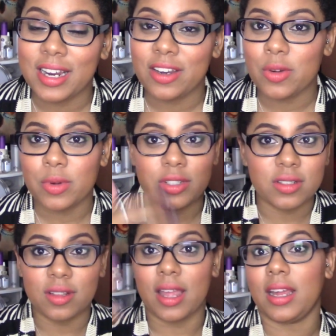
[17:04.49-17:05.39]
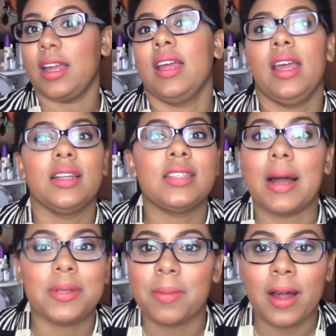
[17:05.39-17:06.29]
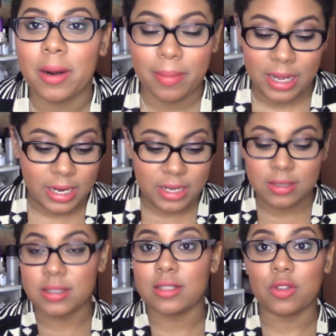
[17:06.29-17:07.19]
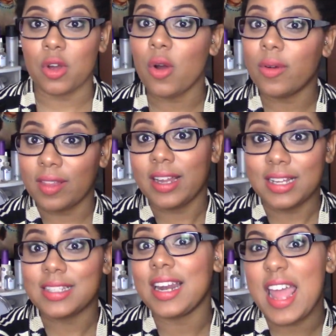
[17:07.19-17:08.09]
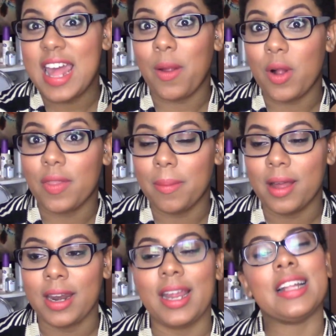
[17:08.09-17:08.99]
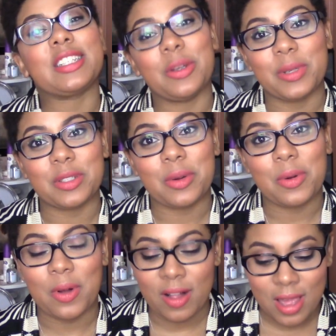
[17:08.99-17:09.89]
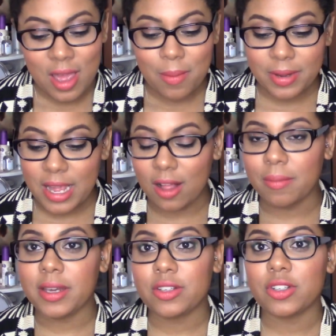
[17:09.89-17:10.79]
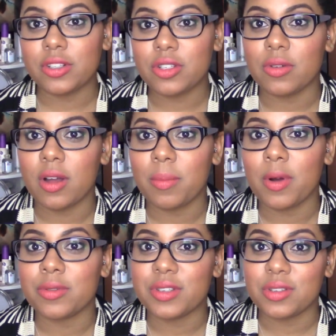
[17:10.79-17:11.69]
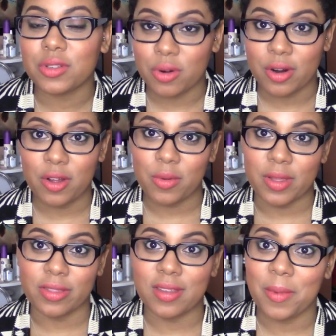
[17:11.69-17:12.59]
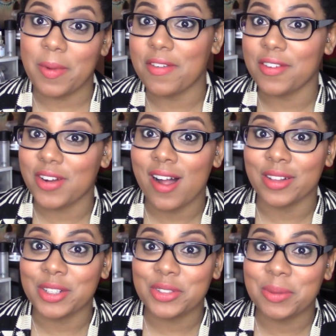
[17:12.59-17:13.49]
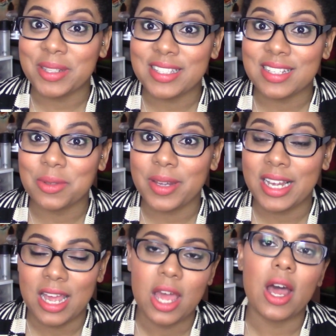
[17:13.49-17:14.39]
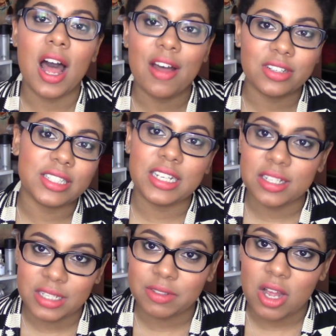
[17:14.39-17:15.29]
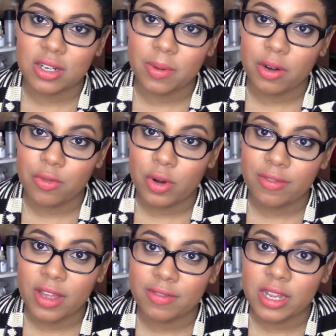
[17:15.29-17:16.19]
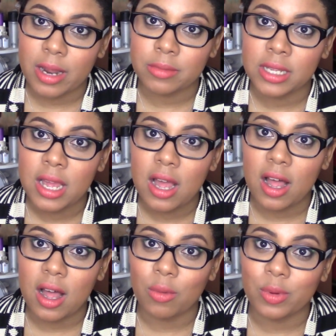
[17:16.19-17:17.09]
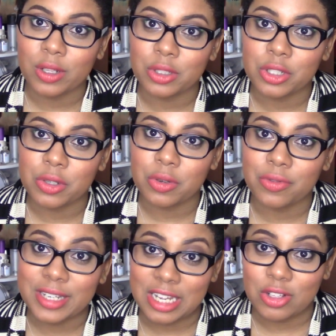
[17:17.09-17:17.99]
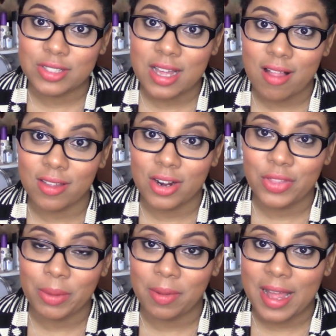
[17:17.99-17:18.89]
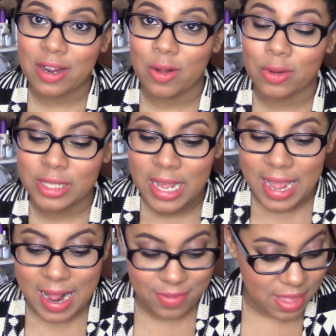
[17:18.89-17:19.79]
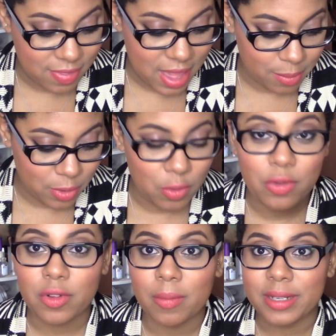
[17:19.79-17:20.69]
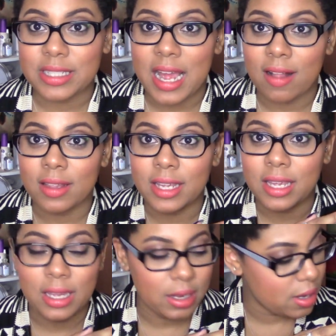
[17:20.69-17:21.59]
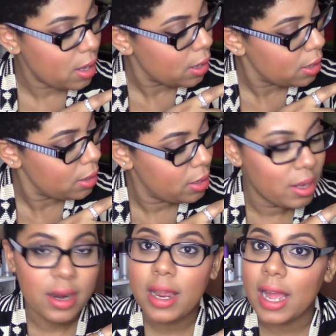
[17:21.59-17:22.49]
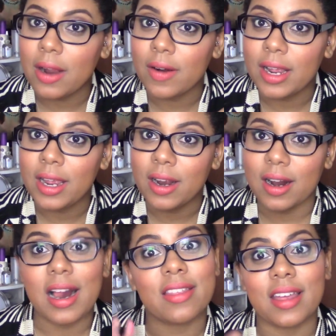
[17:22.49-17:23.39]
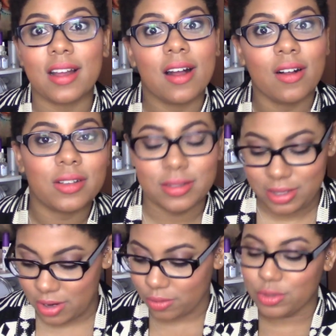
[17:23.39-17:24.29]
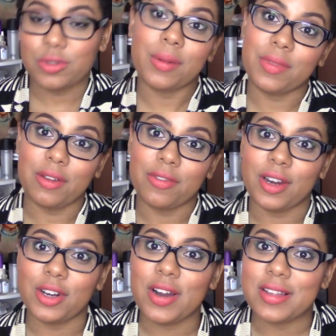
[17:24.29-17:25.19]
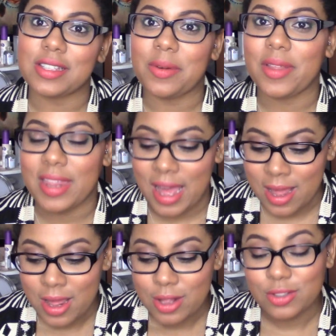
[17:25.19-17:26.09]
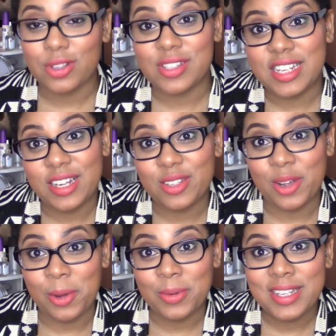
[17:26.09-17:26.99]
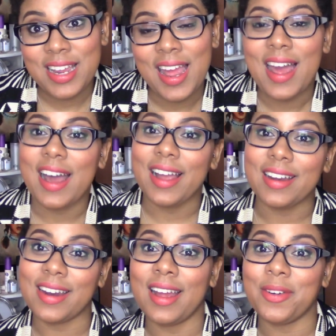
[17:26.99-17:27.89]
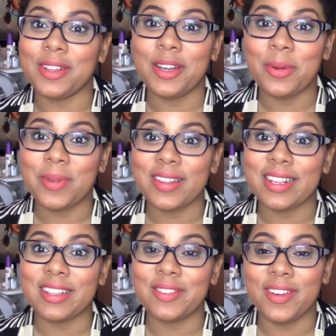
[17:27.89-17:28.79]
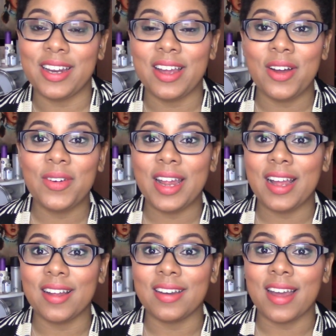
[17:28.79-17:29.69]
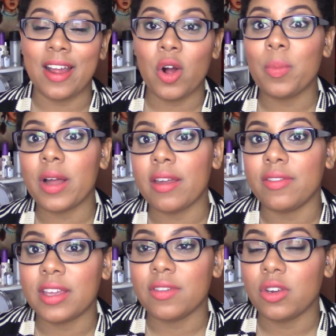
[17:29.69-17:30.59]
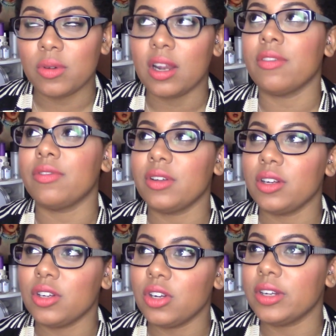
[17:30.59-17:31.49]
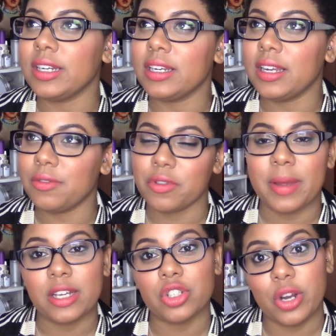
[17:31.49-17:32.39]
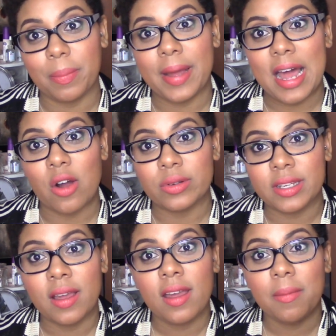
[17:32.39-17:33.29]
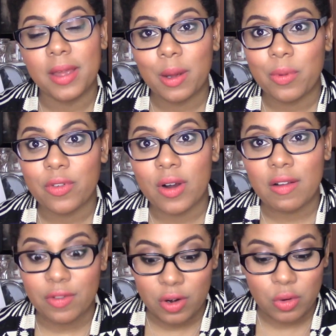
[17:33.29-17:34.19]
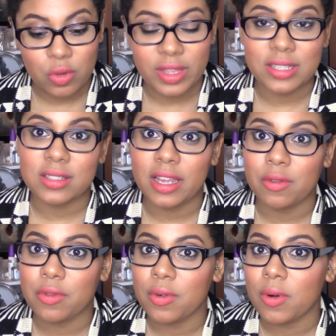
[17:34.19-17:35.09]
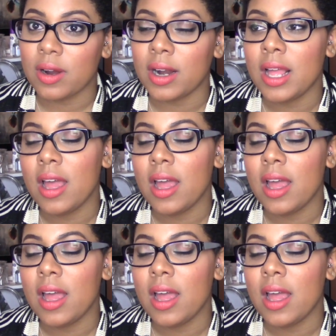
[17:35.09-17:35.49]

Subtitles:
I do, which is like top to bottom body, because this will go, like I said, anywhere on the body. It's going to be so cool. But yeah, I'll make sure to post a tutorial with some of my favorite colors from this week. Obviously, because I've talked about it 45 times, we'll do Vanille's color, the black gold, and then that beautiful metallic-y guy right here. I think I'll, you know, do something fun and crazy with that. So stay tuned, and I really hope you like this video, and I hope I've given you enough good information about Makeup Forever, who they stand for,